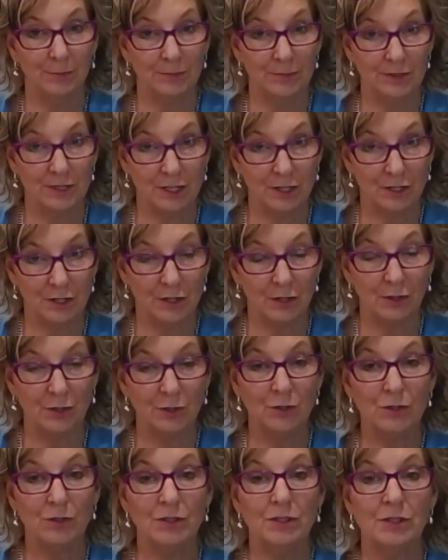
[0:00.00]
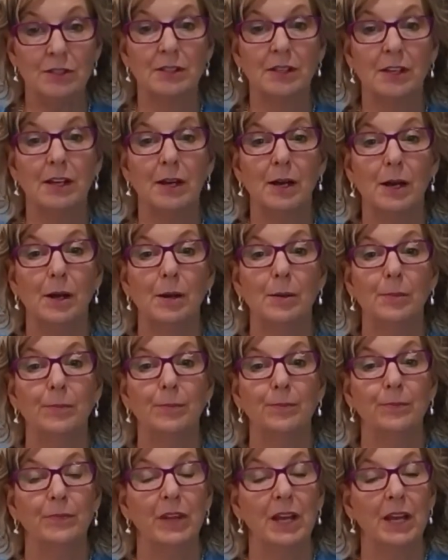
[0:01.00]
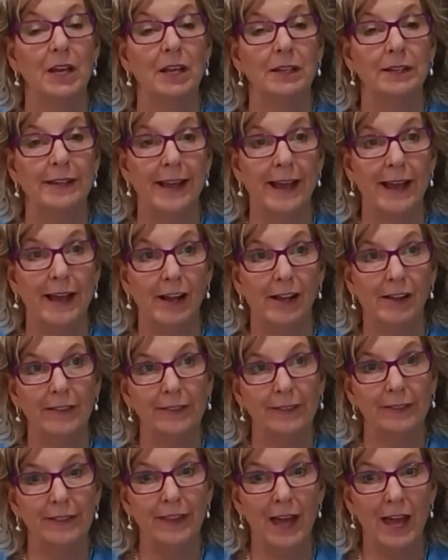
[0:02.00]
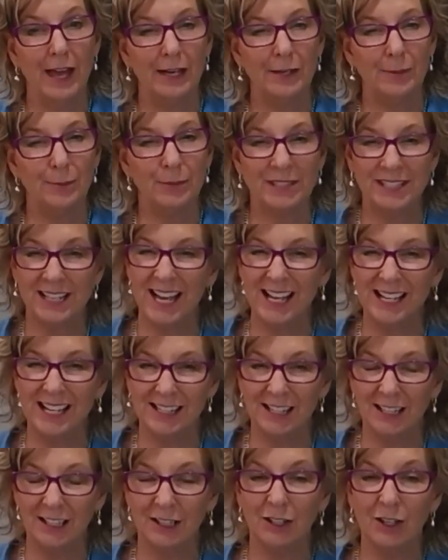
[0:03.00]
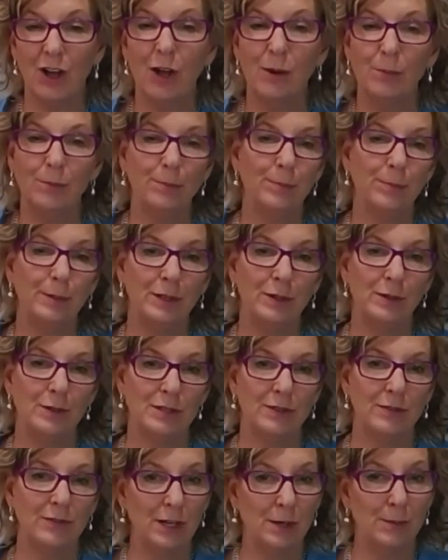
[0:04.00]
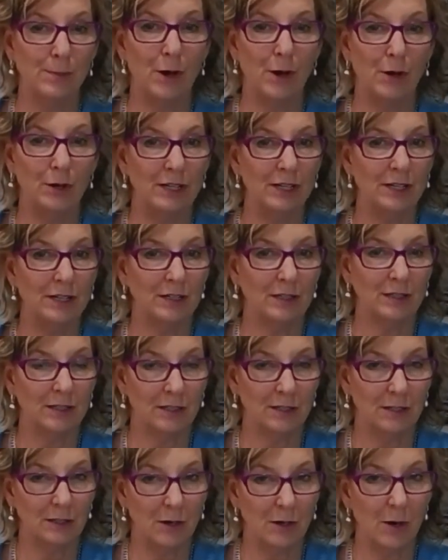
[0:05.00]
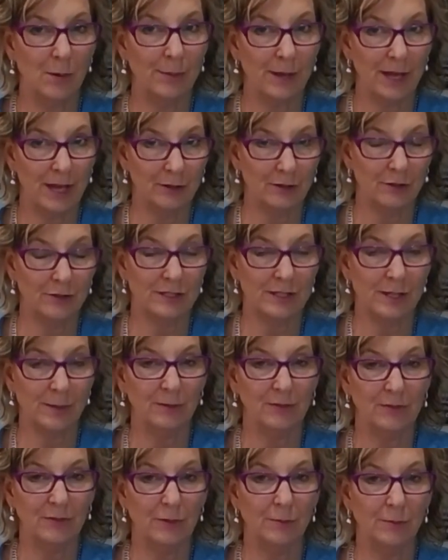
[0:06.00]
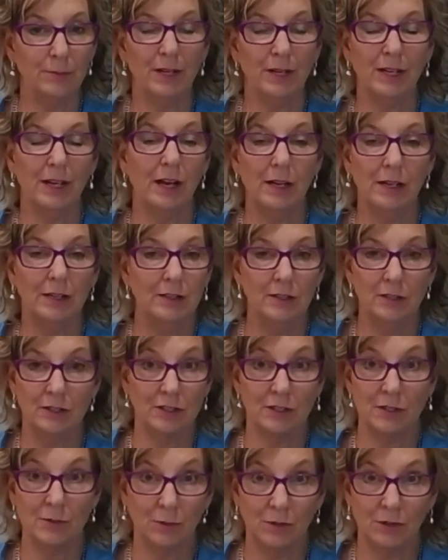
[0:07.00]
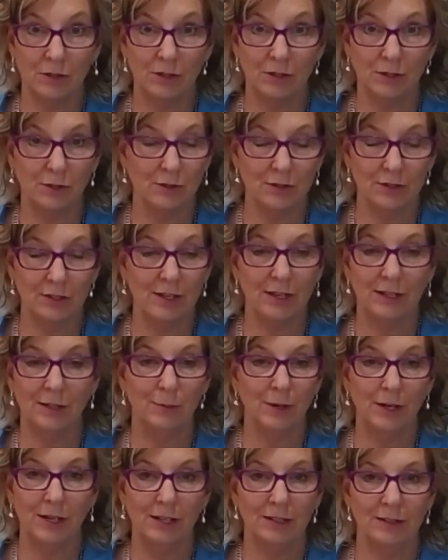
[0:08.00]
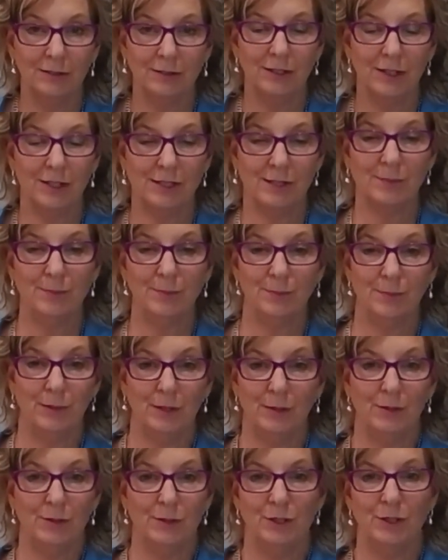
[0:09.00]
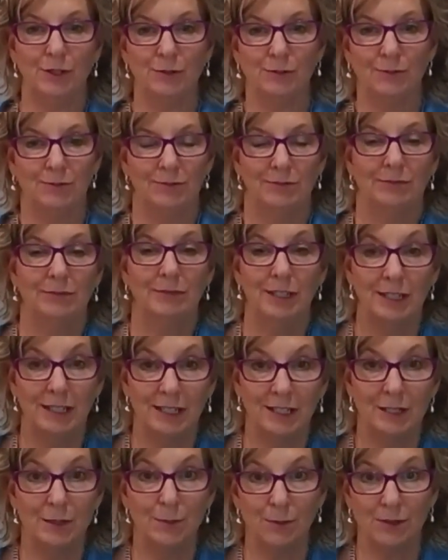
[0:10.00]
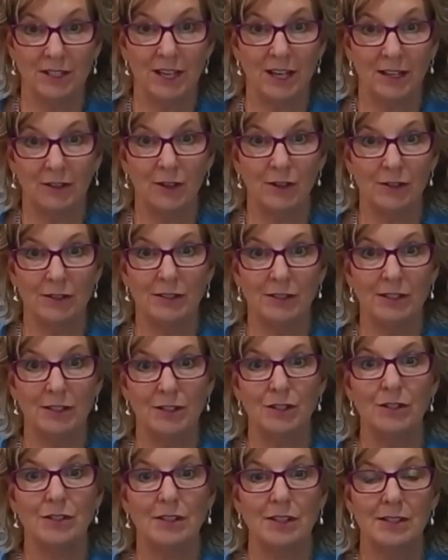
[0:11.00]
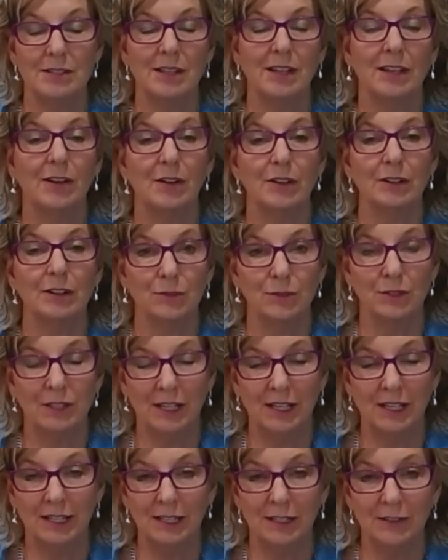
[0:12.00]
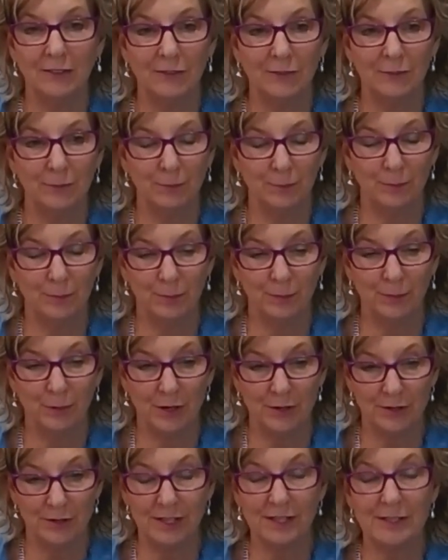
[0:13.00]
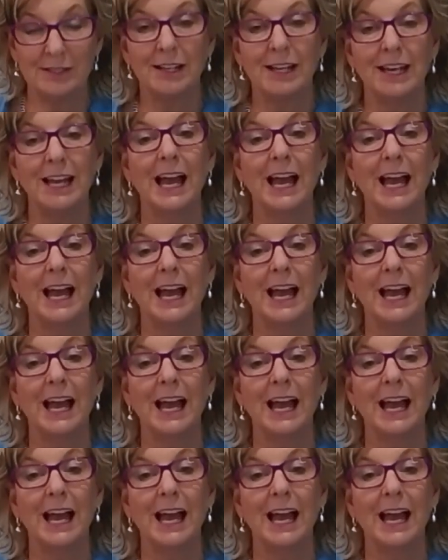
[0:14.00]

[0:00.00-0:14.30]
tissues. Now that pertains a lot because of the ammonia compound on some of them, but you just wouldn't use it anyway, just because you need to protect those tissues as they're going through the healing process.